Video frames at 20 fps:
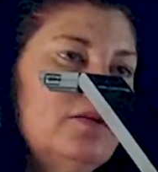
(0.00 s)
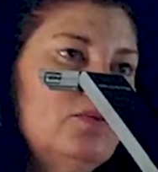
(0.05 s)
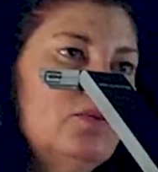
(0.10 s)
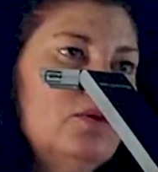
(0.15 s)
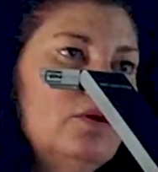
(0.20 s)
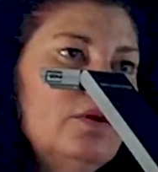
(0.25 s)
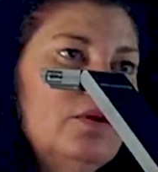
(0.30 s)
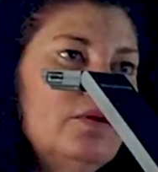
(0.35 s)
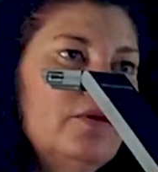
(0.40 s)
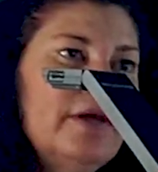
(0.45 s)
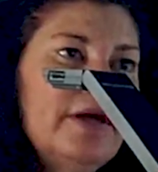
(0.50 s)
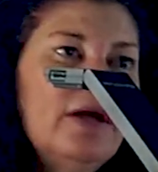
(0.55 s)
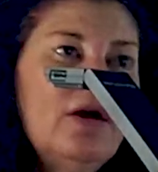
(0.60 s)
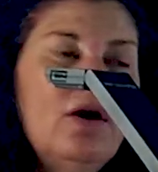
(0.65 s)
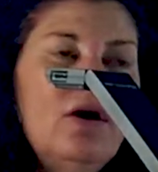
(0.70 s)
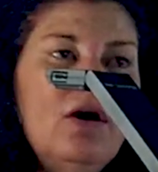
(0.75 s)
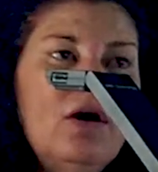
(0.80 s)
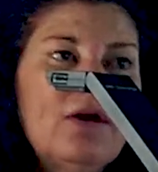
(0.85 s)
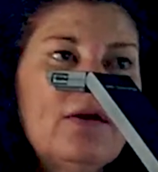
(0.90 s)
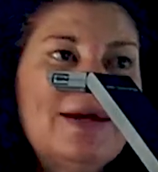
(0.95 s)
what they
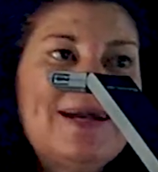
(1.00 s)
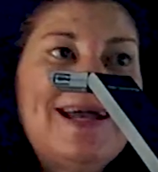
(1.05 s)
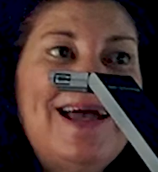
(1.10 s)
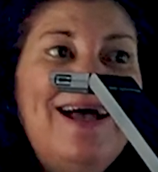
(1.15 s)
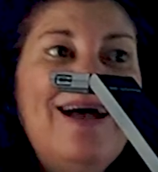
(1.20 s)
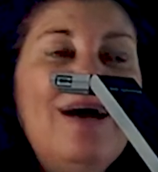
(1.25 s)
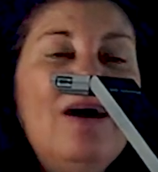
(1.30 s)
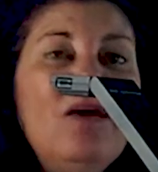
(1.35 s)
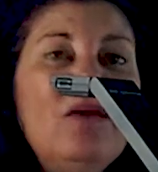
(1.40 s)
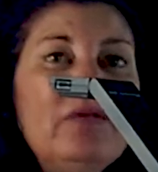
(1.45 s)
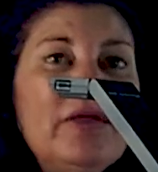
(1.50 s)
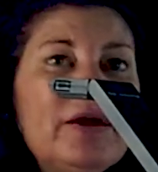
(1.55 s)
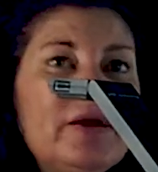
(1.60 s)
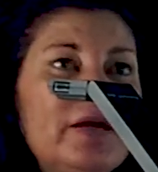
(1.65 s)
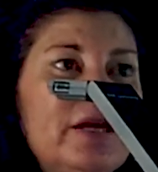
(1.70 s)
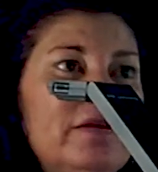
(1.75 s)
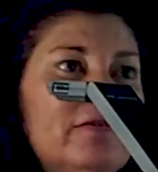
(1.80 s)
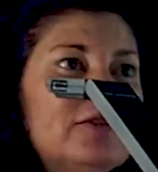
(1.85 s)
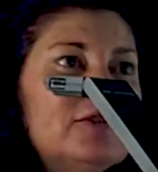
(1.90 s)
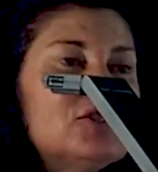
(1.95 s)
are and how they
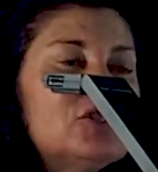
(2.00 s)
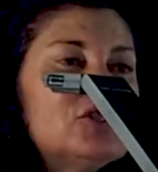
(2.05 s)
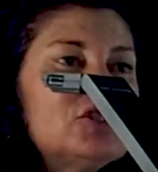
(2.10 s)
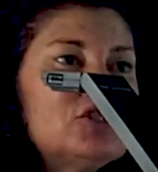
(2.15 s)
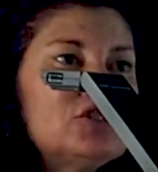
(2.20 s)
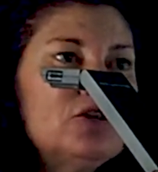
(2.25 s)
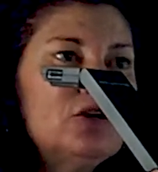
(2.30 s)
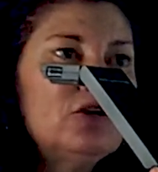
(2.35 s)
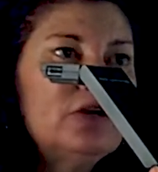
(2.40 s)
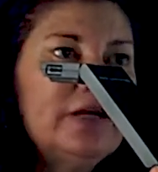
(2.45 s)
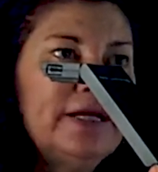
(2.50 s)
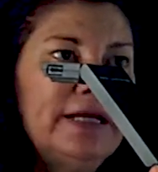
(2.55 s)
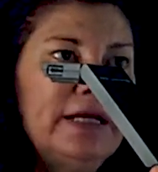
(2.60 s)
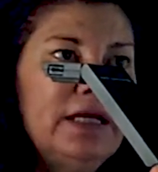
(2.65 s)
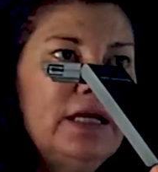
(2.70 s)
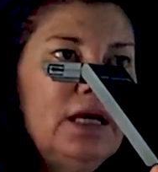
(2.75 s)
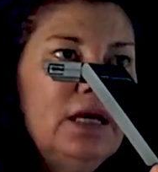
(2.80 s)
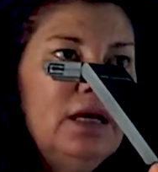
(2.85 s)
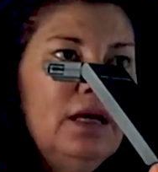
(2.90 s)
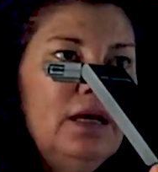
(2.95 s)
even
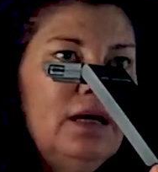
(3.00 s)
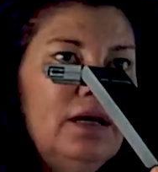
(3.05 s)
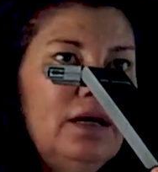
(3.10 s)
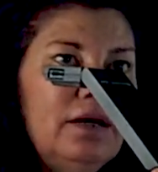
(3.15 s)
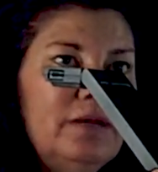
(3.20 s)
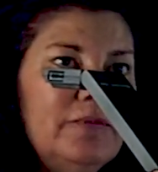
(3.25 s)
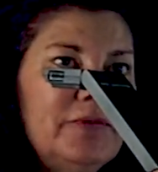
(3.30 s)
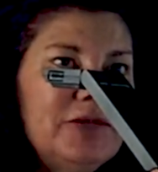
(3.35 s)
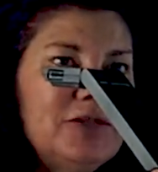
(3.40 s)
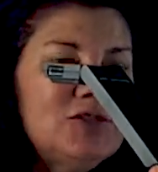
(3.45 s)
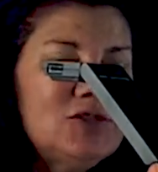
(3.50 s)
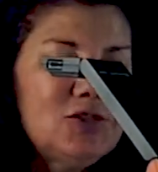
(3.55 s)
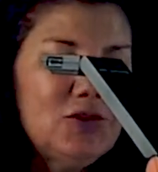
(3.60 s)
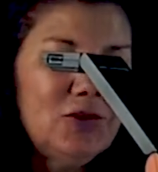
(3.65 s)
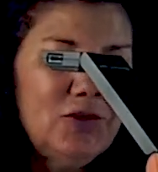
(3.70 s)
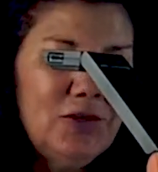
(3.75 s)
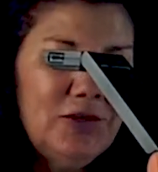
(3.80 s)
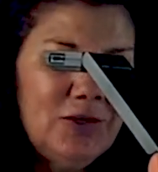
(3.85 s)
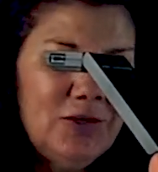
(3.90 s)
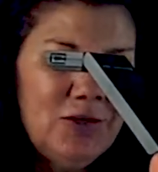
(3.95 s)
started. They
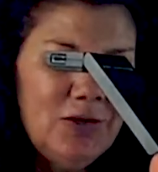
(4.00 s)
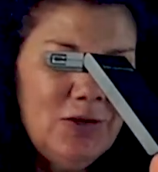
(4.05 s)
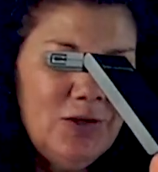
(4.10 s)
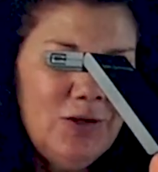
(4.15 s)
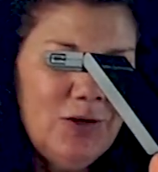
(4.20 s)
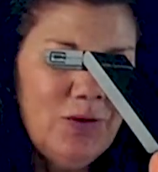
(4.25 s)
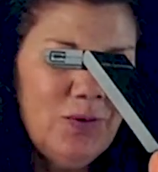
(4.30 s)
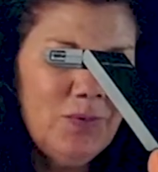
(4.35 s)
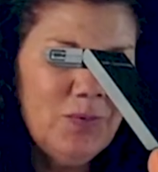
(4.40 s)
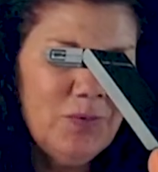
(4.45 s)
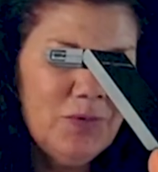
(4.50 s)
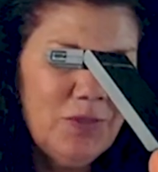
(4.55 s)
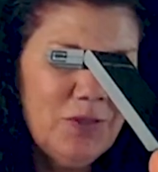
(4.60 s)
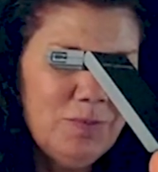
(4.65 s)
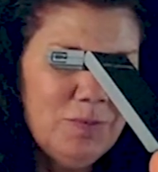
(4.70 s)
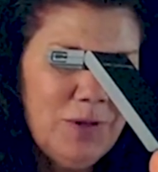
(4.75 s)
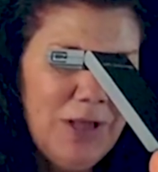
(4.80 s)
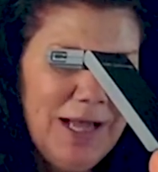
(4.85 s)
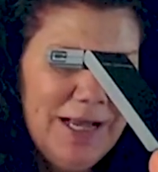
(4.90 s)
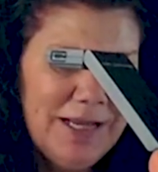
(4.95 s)
started, you know, with the
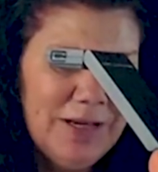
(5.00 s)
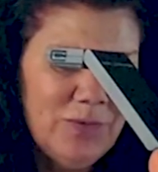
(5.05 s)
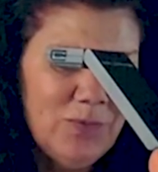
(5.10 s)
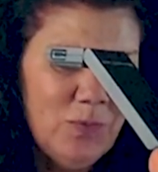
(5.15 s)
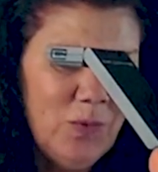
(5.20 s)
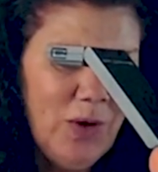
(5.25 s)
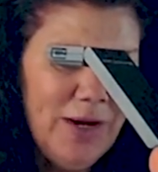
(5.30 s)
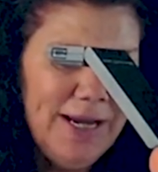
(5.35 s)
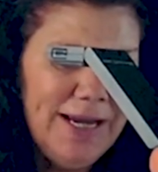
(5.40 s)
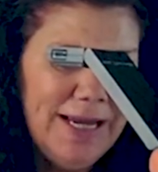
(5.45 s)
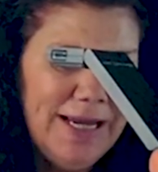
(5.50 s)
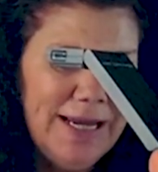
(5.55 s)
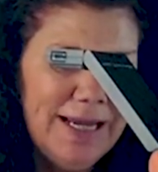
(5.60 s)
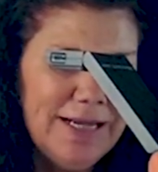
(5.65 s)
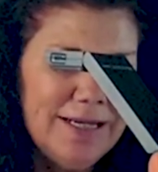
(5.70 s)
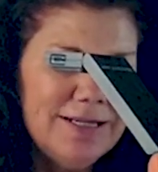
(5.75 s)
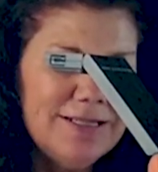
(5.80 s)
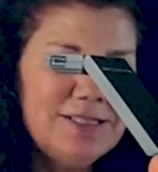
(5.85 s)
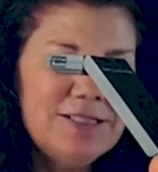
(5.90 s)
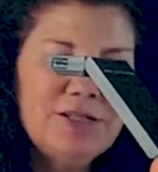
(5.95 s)
black and white
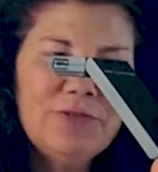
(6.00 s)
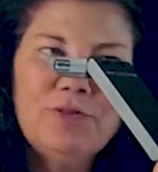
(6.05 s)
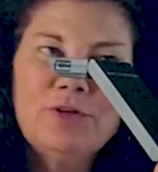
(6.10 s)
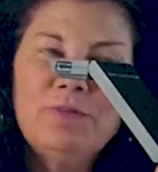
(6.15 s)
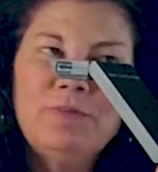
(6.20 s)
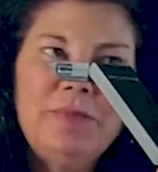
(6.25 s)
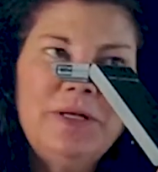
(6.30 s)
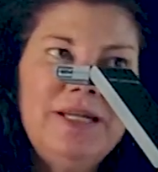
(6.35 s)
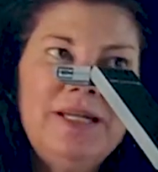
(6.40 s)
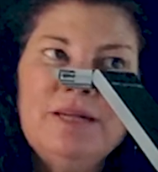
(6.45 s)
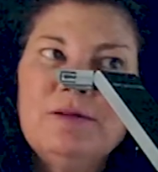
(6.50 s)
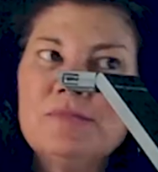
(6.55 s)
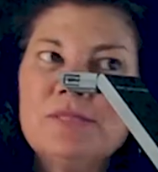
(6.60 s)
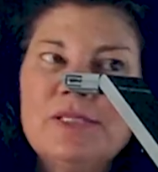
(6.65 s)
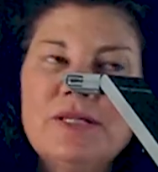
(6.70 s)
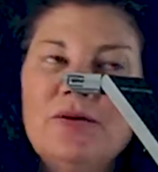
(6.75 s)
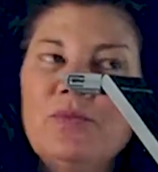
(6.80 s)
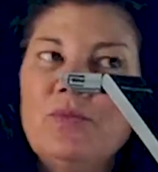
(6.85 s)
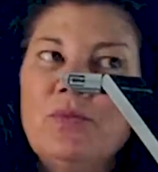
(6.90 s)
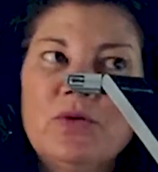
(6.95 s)
and different mediums
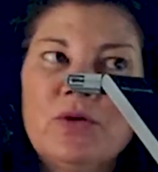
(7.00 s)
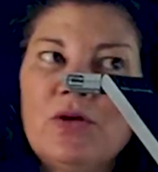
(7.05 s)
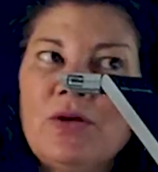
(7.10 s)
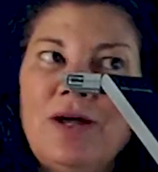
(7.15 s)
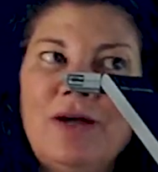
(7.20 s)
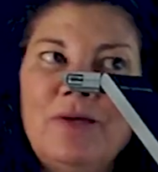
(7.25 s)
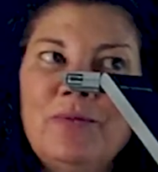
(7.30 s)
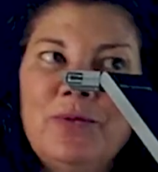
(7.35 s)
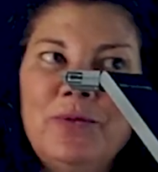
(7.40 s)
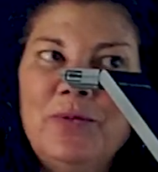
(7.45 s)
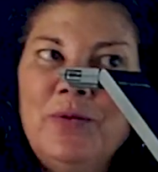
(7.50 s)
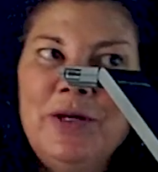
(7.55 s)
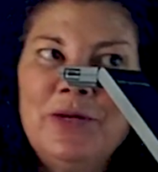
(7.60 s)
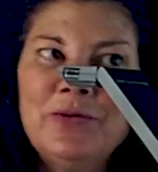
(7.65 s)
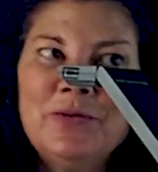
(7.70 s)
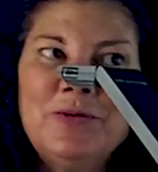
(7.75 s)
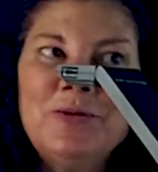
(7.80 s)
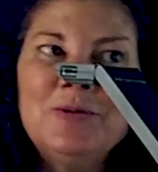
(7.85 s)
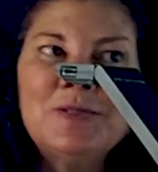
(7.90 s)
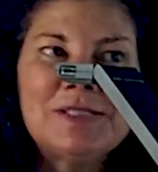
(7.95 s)
that we
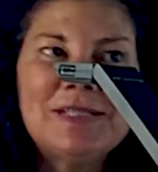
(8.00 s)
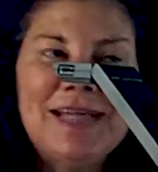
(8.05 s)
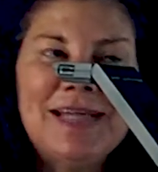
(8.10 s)
don't use